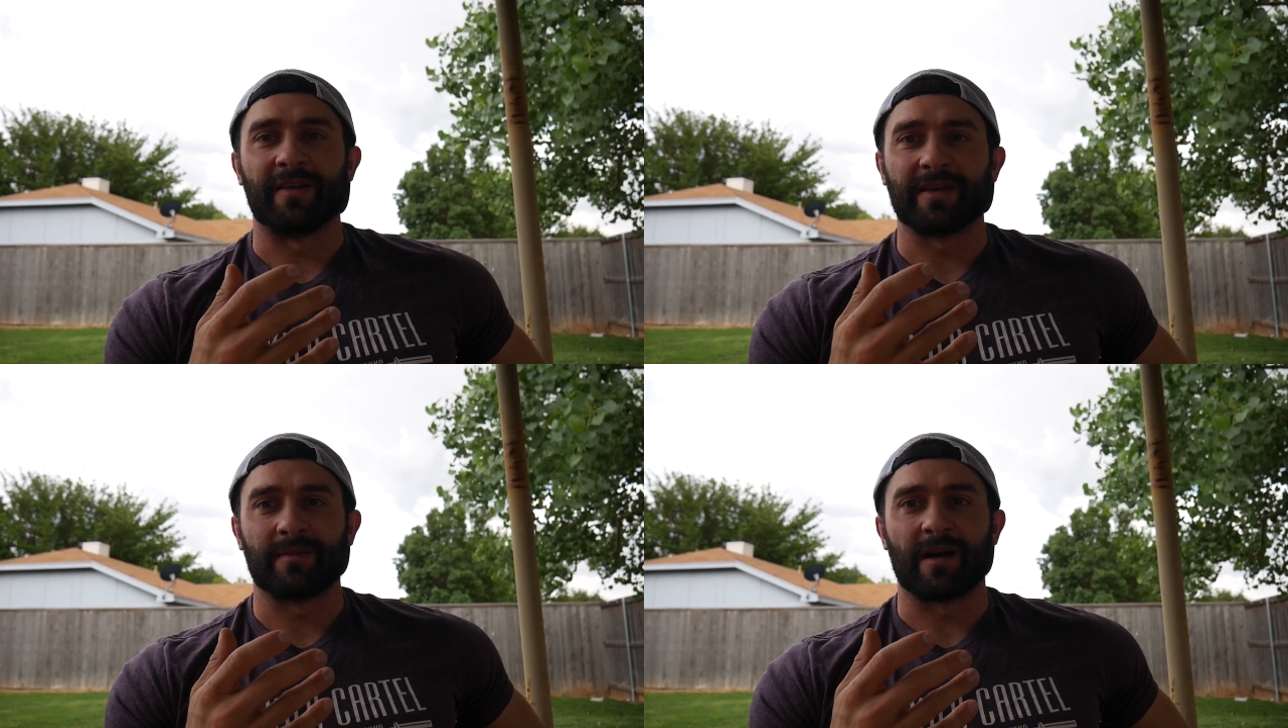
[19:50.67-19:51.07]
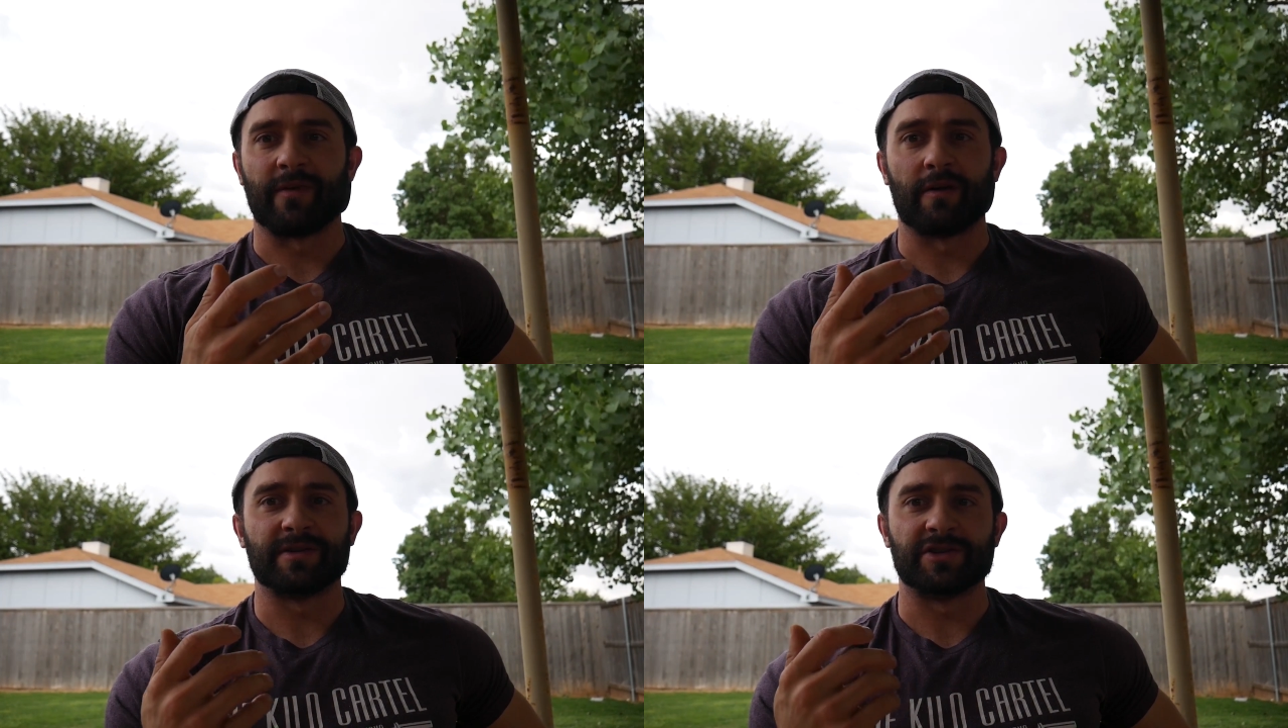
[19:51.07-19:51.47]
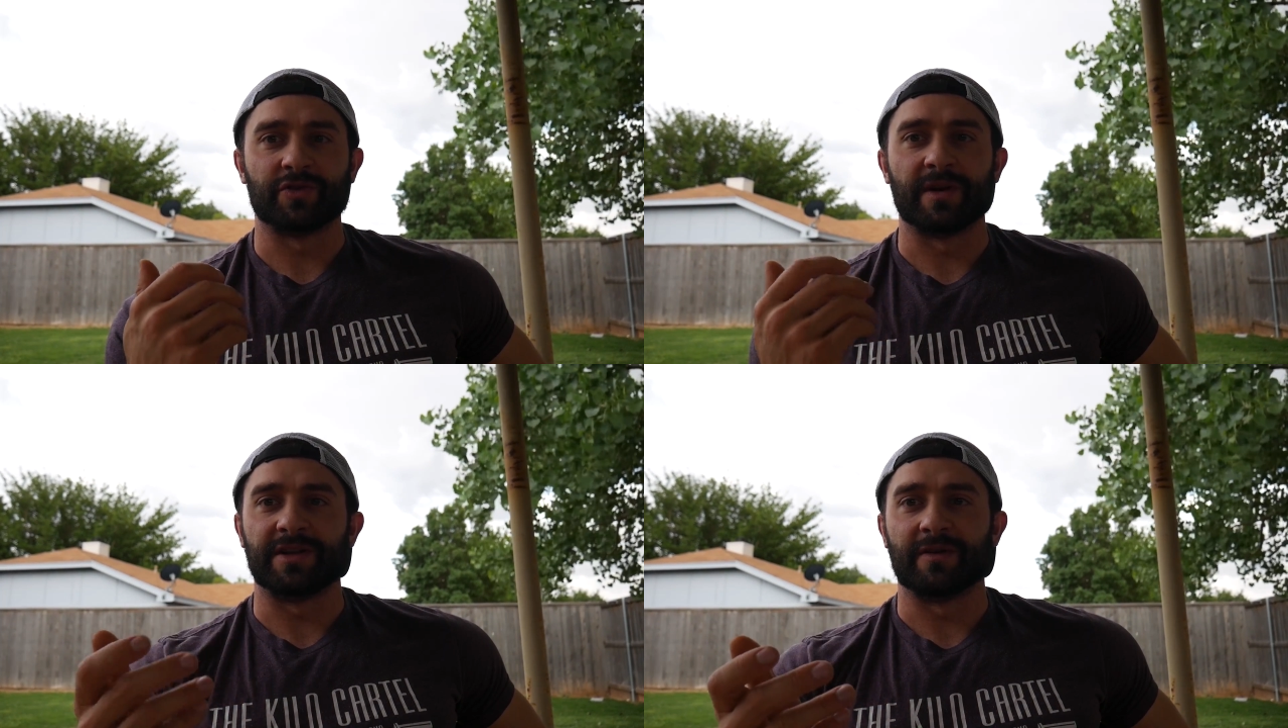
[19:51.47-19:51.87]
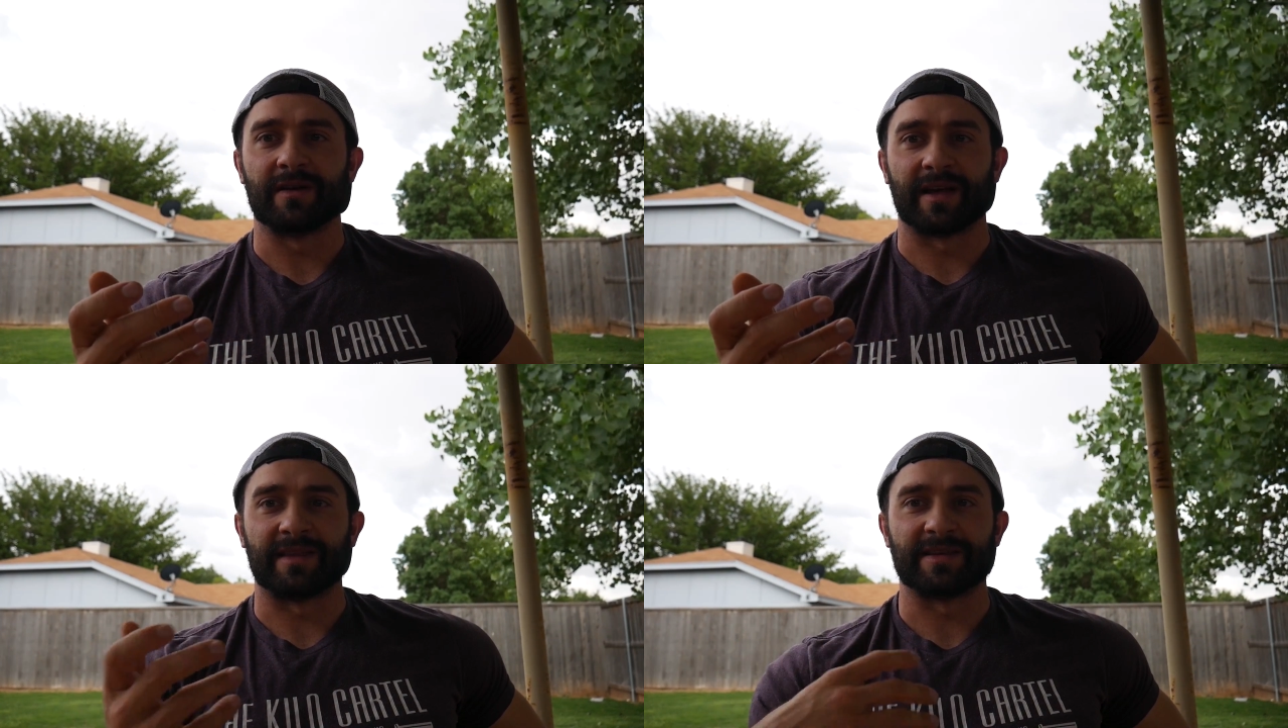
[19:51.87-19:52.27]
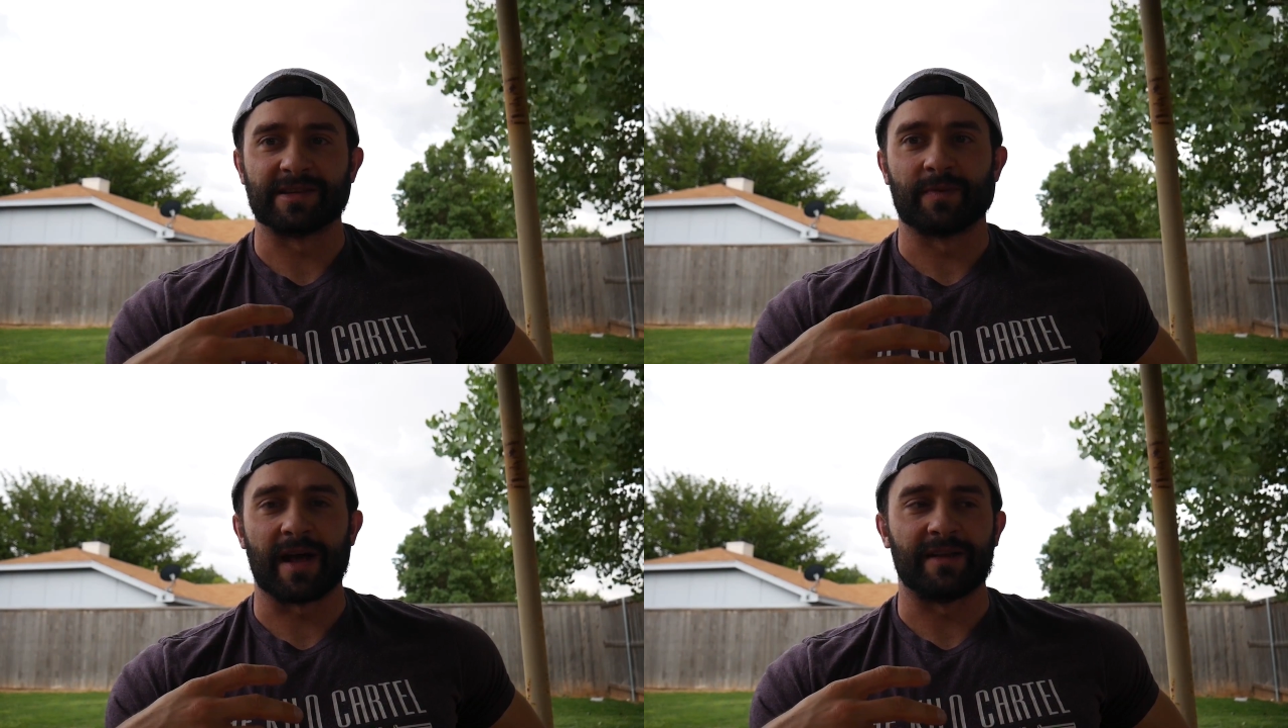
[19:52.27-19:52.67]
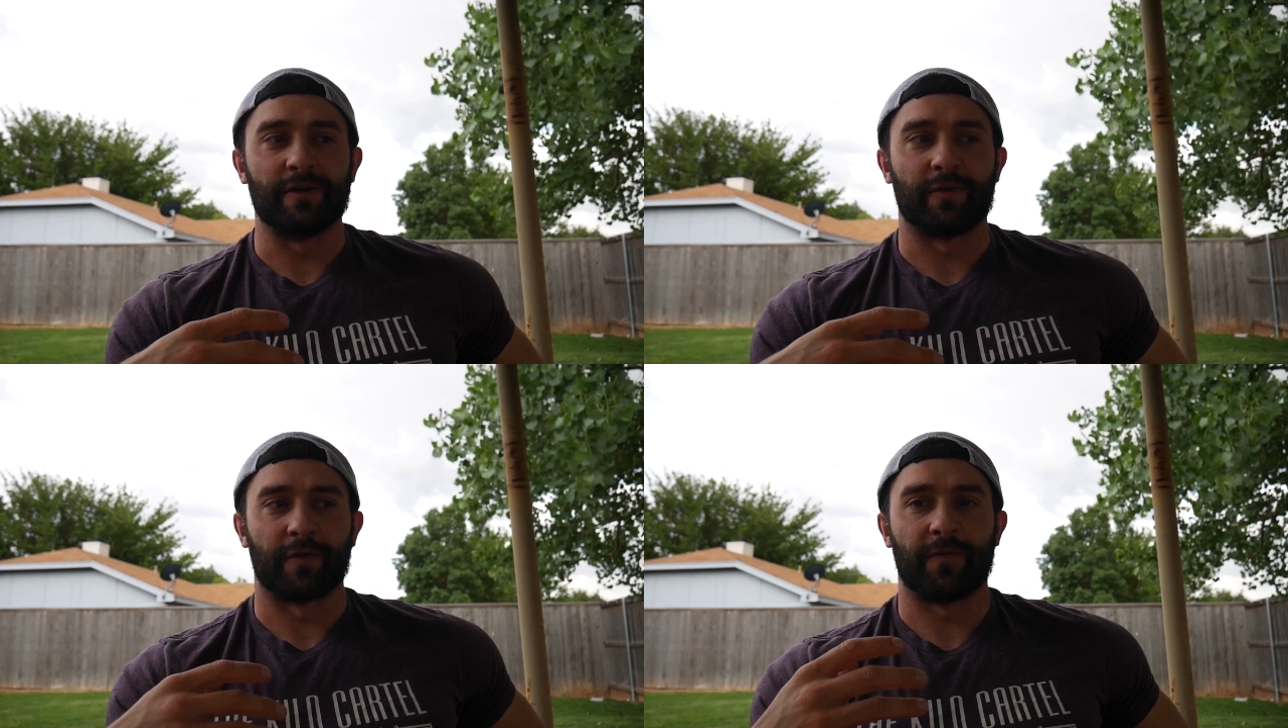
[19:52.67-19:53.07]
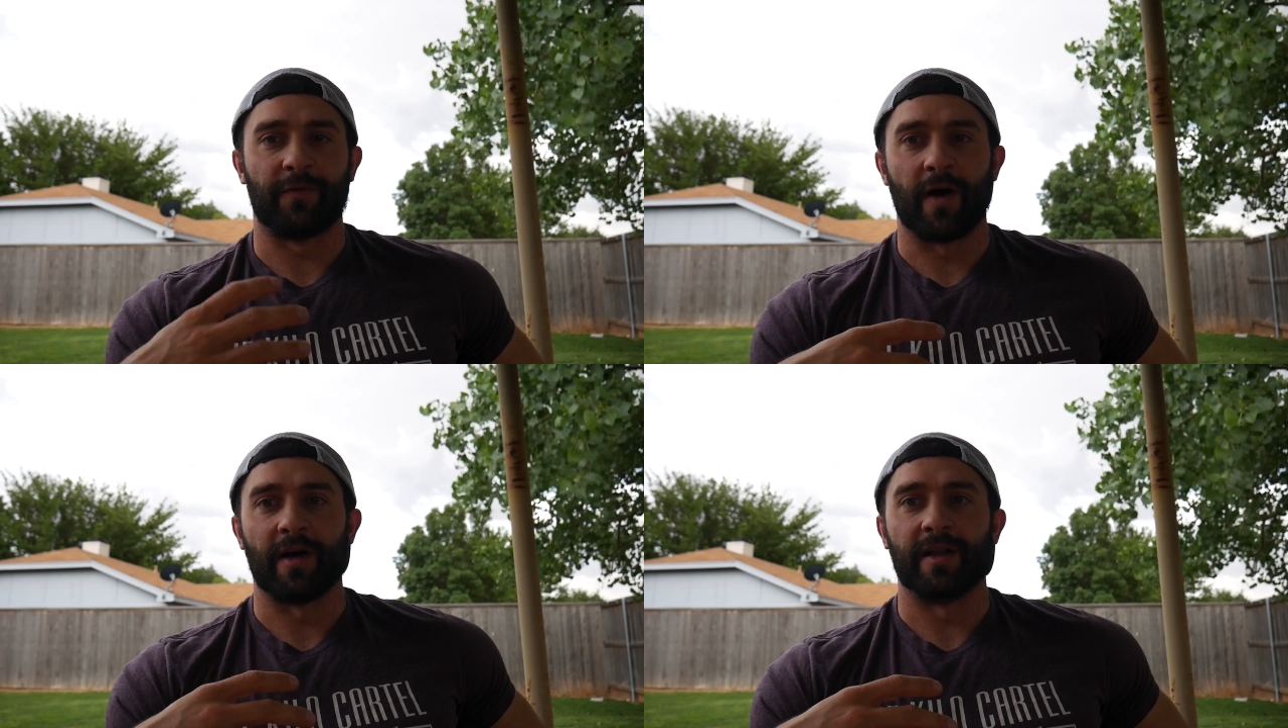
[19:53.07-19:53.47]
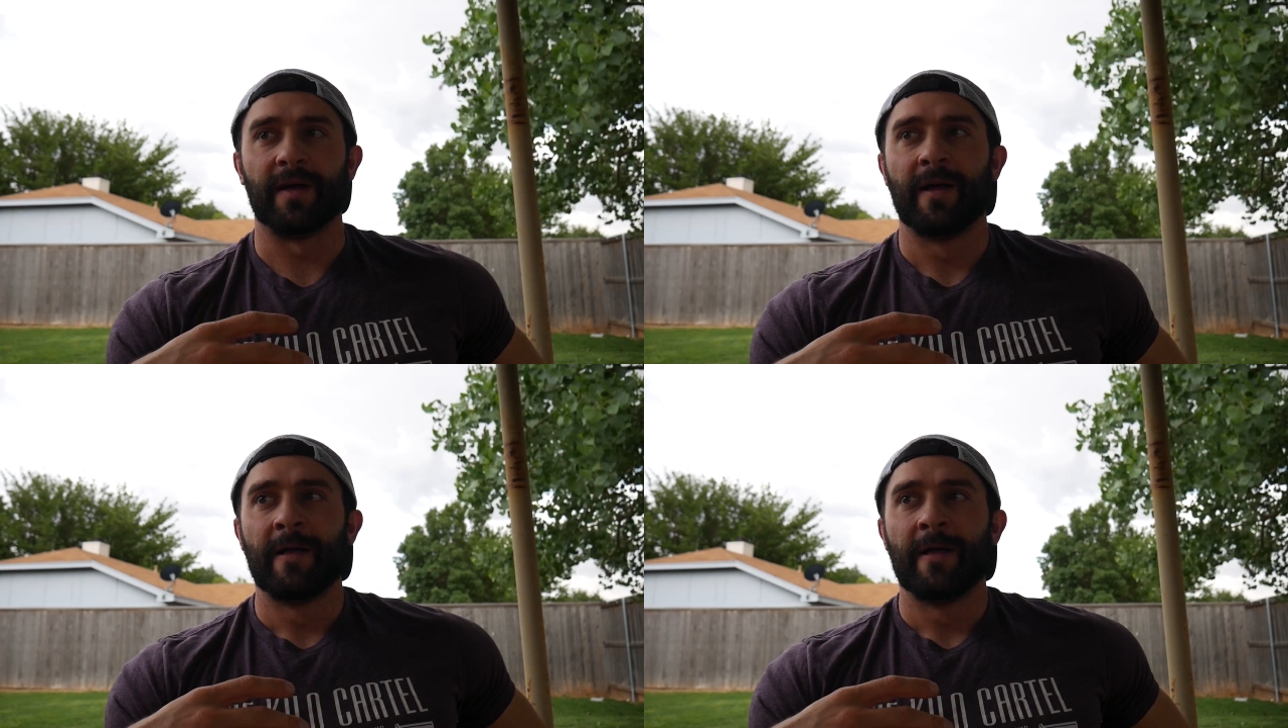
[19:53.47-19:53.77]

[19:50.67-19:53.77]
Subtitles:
It's something I've always enjoyed doing. Like, this is what I do for fun.